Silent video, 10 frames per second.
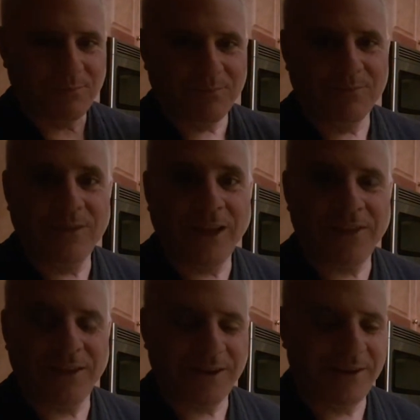
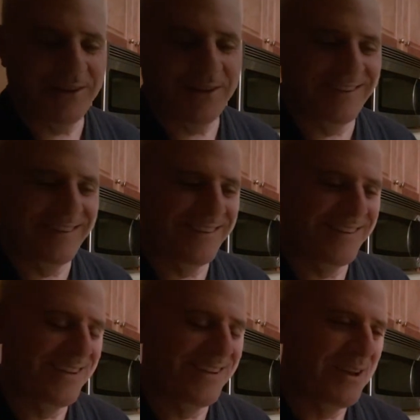nothing.
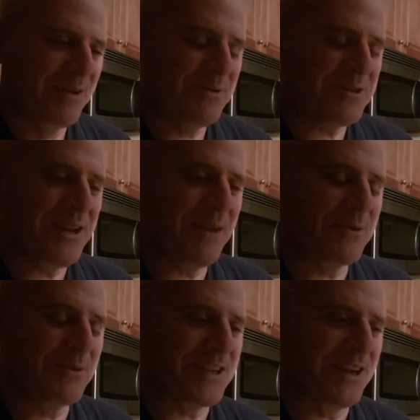Wasn't that what
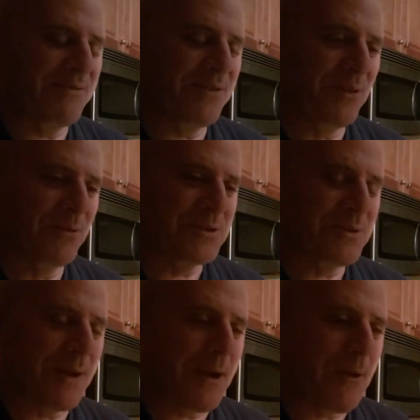Seinfeld was
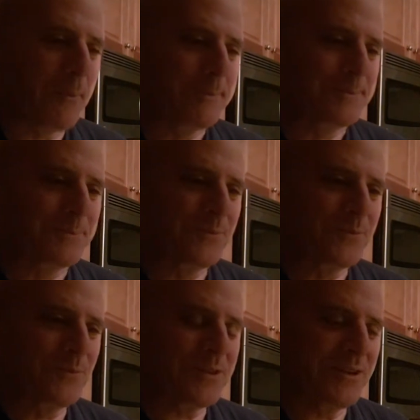about?
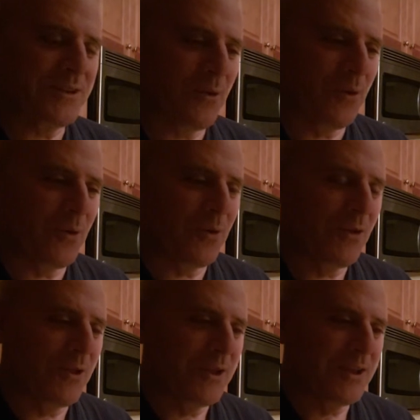Wasn't the whole
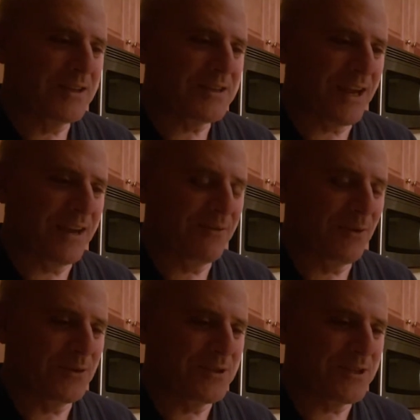
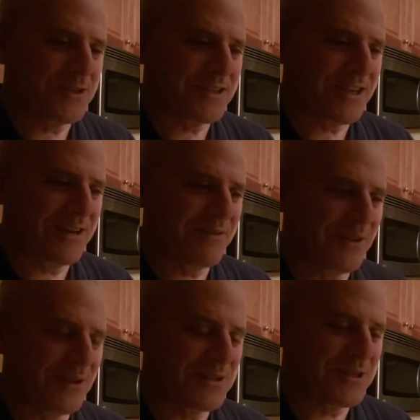
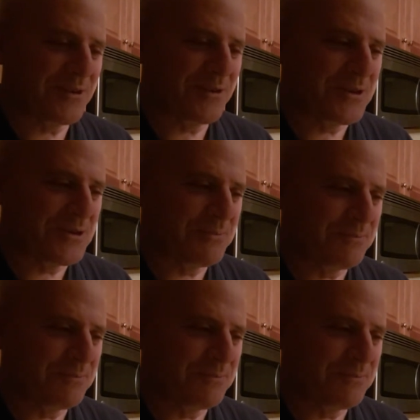Seinfeld series